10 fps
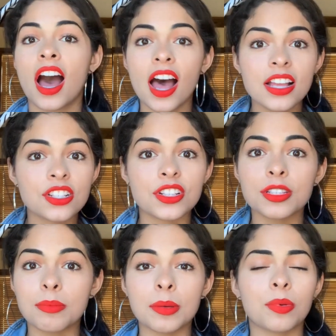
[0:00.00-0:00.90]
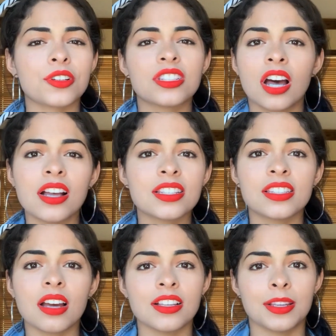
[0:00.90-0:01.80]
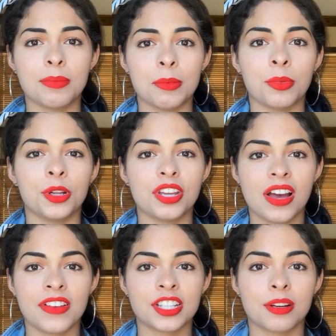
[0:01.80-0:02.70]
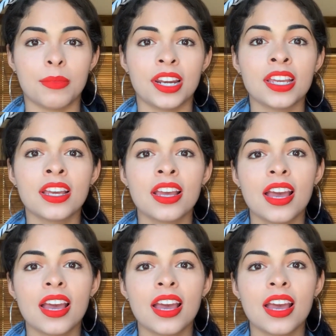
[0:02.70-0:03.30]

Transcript: hundreds of people or tons and tons of people and you have extra money,